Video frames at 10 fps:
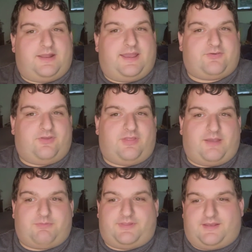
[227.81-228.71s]
I actually
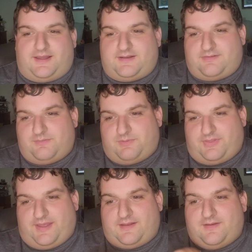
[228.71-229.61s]
like what they kind of did with
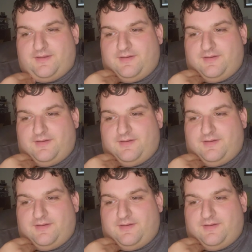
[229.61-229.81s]
that.